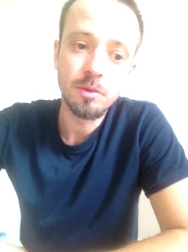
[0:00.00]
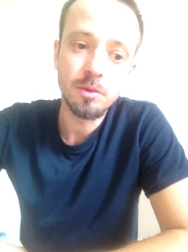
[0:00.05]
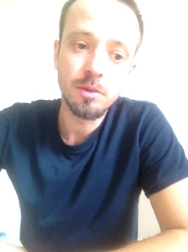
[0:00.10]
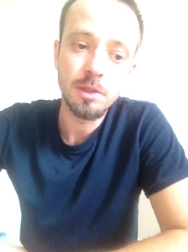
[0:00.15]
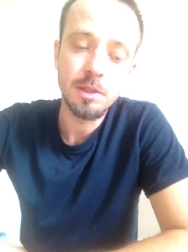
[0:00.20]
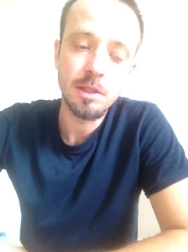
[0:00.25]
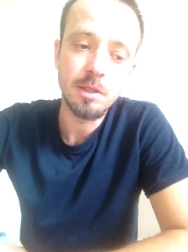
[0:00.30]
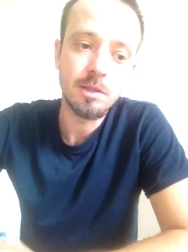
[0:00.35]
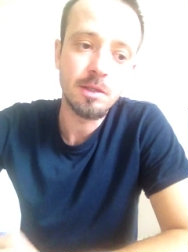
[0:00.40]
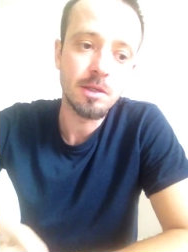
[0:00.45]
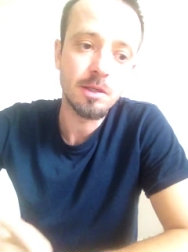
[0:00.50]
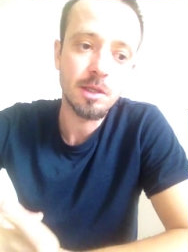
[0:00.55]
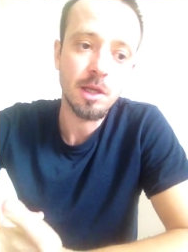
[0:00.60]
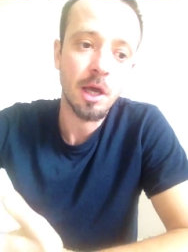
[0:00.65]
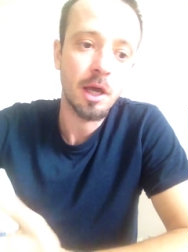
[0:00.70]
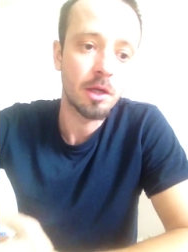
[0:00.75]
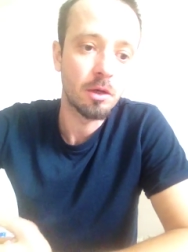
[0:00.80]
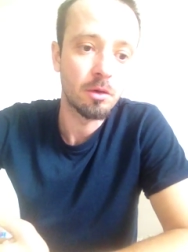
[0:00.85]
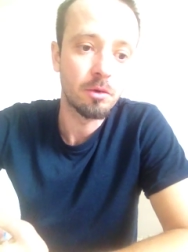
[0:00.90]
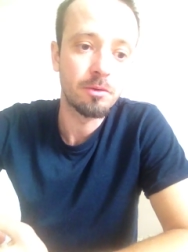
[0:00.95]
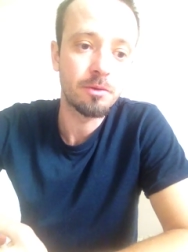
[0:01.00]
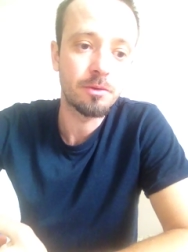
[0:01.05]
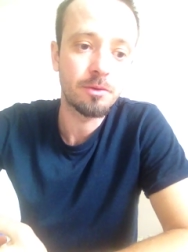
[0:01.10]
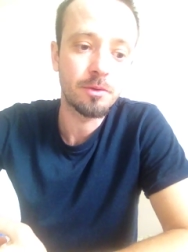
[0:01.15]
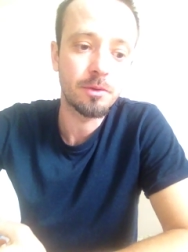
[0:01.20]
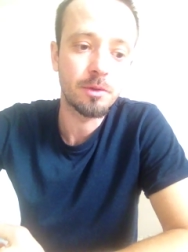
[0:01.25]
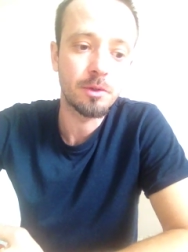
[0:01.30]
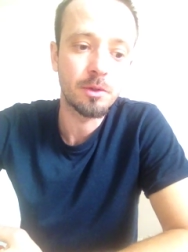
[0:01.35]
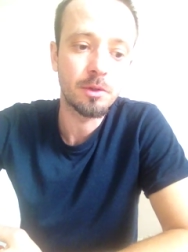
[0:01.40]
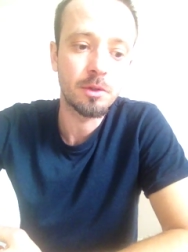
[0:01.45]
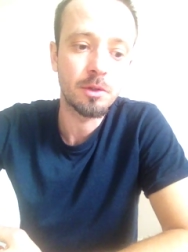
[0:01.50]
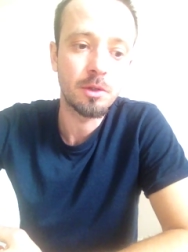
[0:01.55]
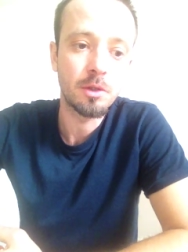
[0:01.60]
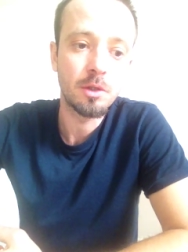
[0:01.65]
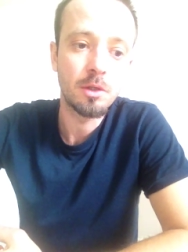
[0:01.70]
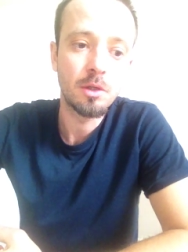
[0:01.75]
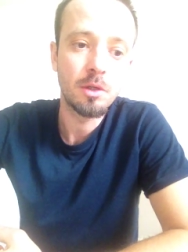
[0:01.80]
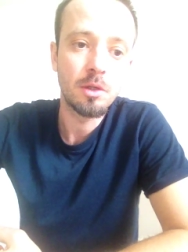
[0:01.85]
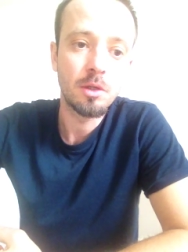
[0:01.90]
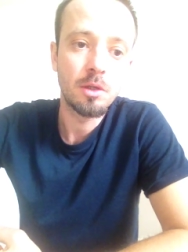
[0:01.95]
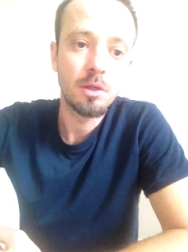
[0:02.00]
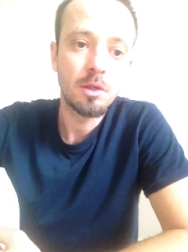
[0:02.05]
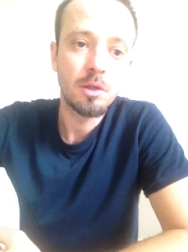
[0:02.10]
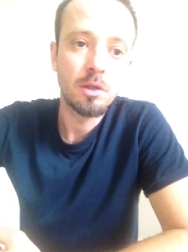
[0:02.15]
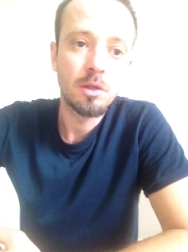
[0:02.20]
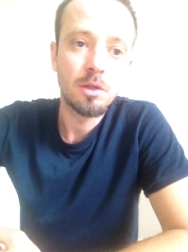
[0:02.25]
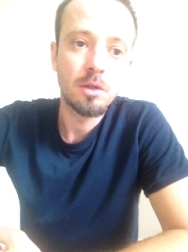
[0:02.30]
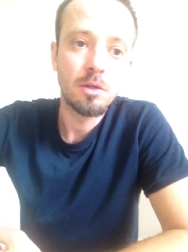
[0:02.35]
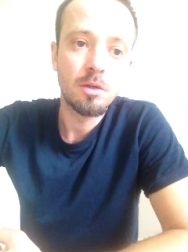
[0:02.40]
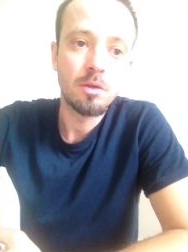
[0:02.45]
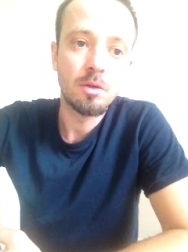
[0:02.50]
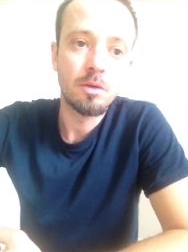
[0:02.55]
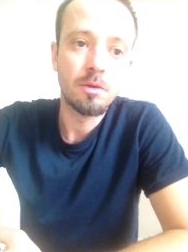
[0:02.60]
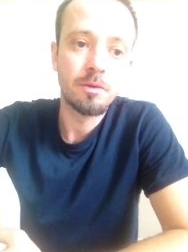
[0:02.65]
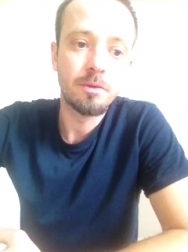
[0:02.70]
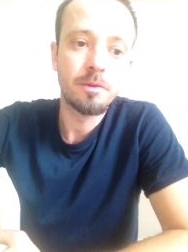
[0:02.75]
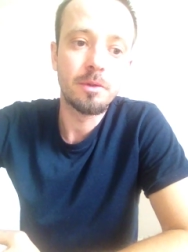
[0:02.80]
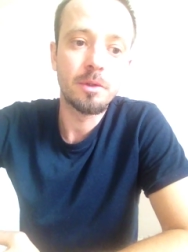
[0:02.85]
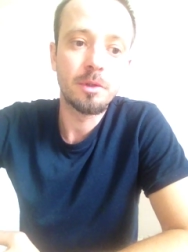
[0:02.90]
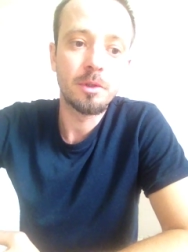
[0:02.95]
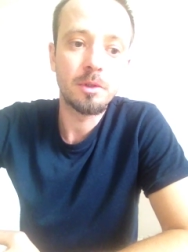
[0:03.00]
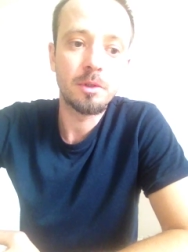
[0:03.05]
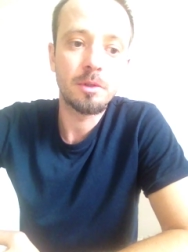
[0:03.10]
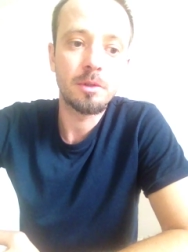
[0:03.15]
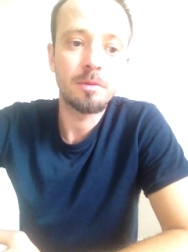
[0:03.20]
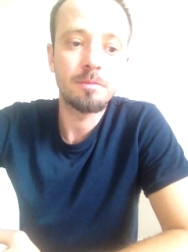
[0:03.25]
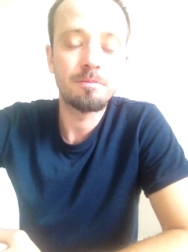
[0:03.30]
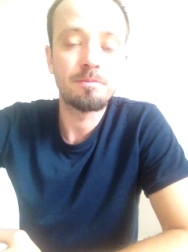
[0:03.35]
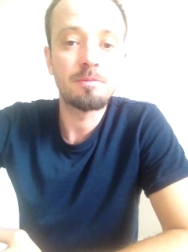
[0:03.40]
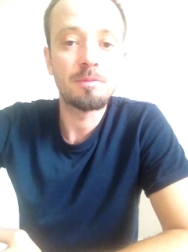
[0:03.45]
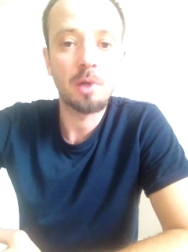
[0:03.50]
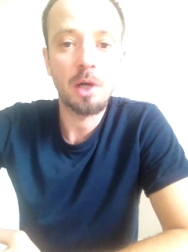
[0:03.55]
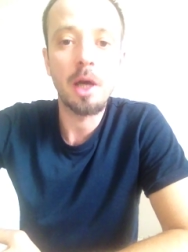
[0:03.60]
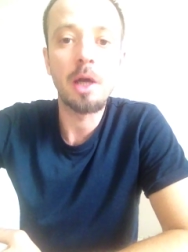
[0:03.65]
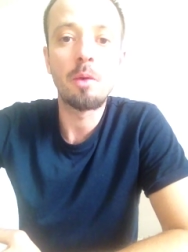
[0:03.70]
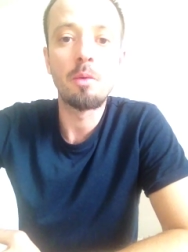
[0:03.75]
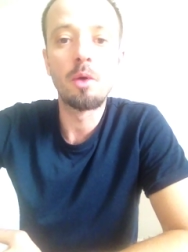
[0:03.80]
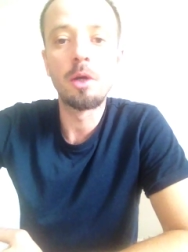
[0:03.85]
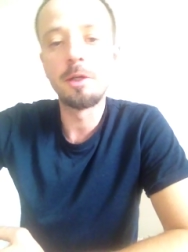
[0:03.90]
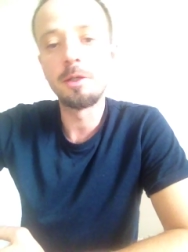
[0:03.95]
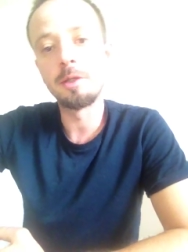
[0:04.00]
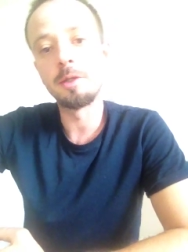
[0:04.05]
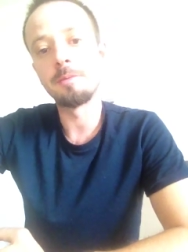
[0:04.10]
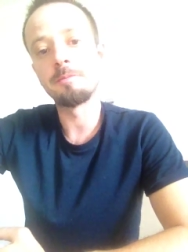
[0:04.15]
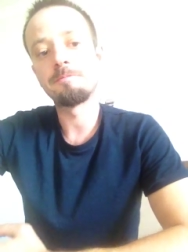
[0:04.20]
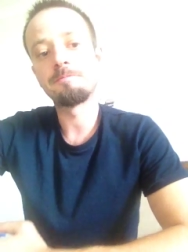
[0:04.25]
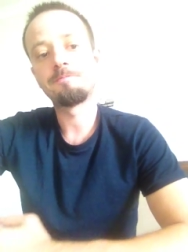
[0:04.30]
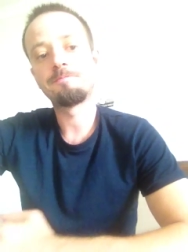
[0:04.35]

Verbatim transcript: This is a sign of uh, of uh, high quality